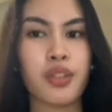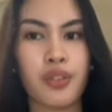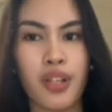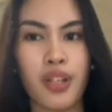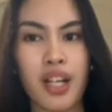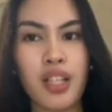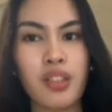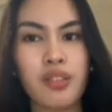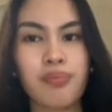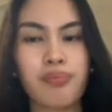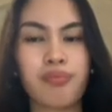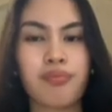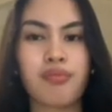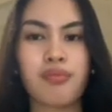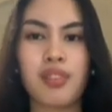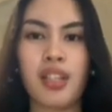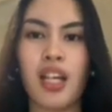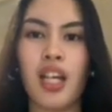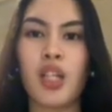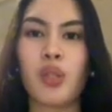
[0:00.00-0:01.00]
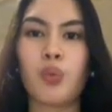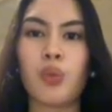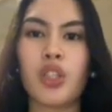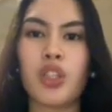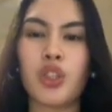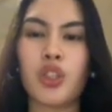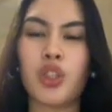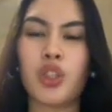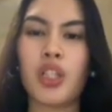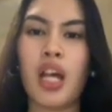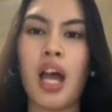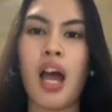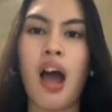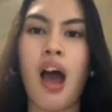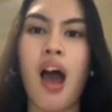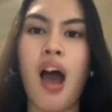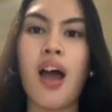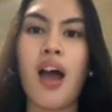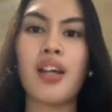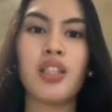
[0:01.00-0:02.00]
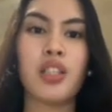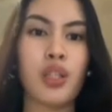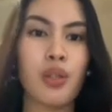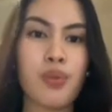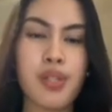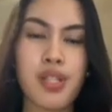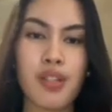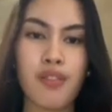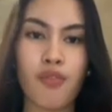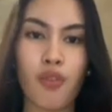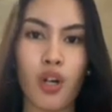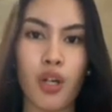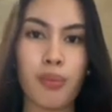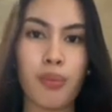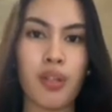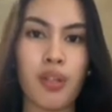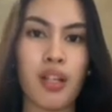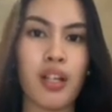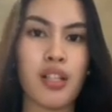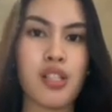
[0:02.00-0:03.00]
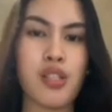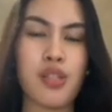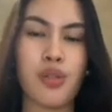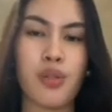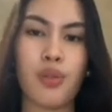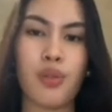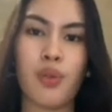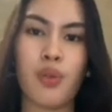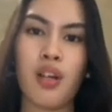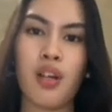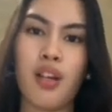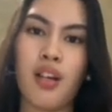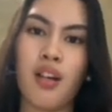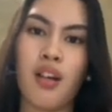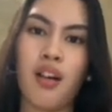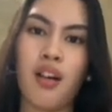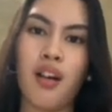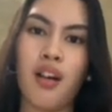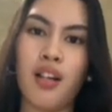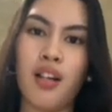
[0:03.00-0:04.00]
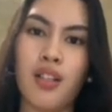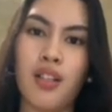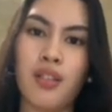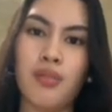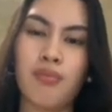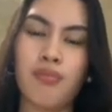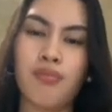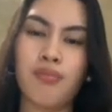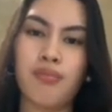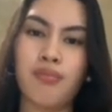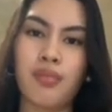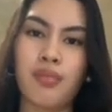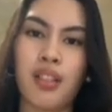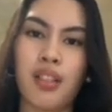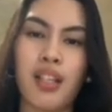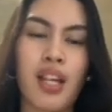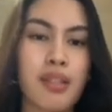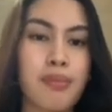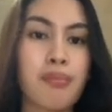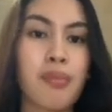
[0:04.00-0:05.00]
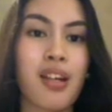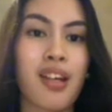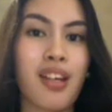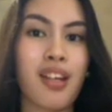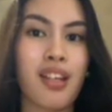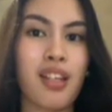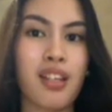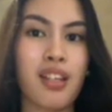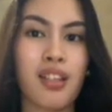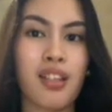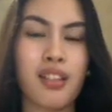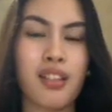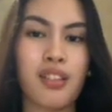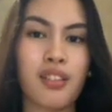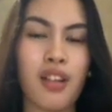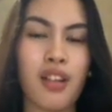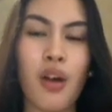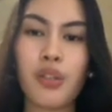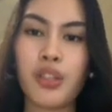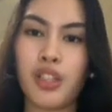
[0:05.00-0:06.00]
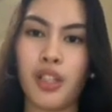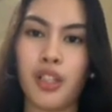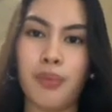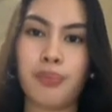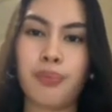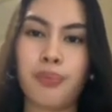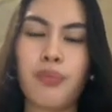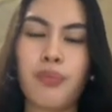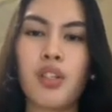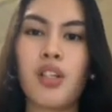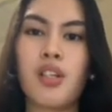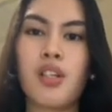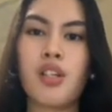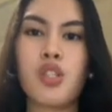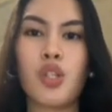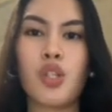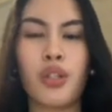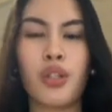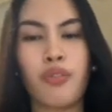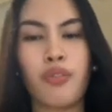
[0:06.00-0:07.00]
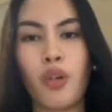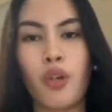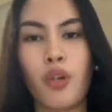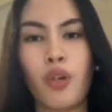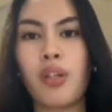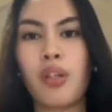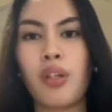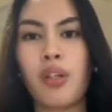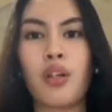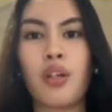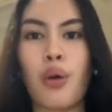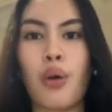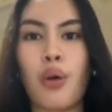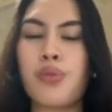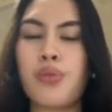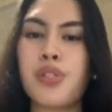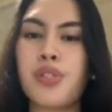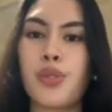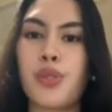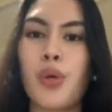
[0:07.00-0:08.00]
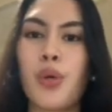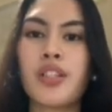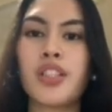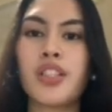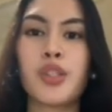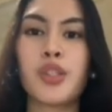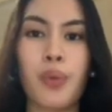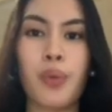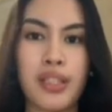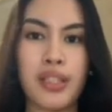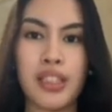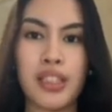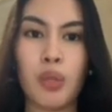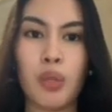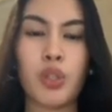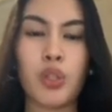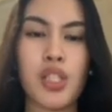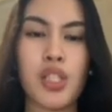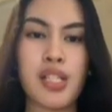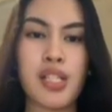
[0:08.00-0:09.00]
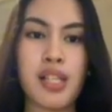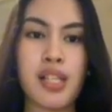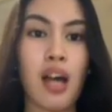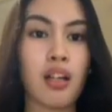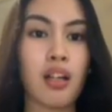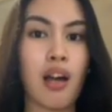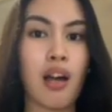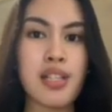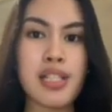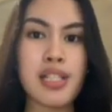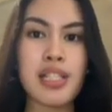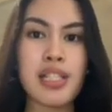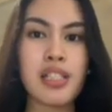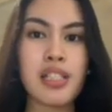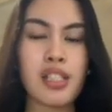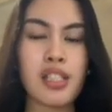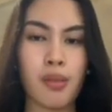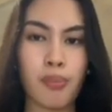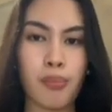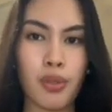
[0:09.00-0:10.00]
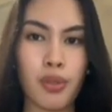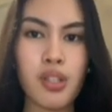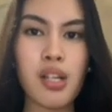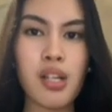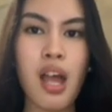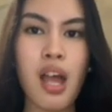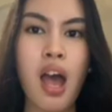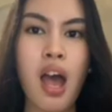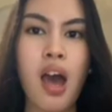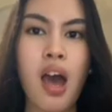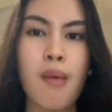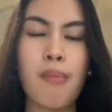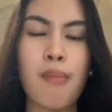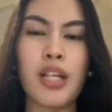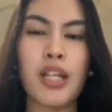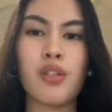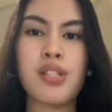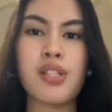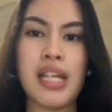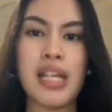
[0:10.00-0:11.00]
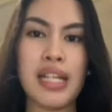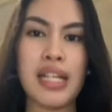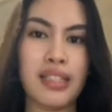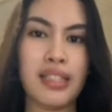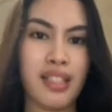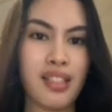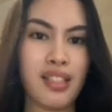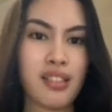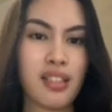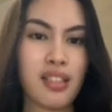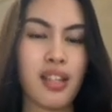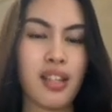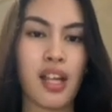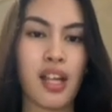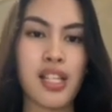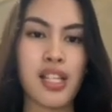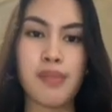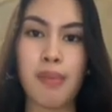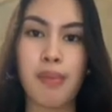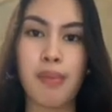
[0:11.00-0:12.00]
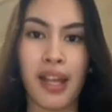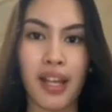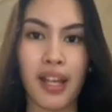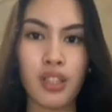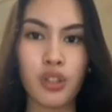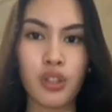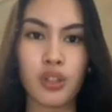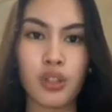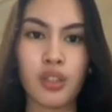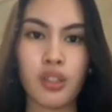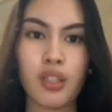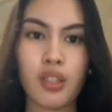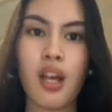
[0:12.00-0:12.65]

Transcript: rate, in which I use the formula to get my outcome. So the formula goes 220, which is a constant number, minus 18, that's my age,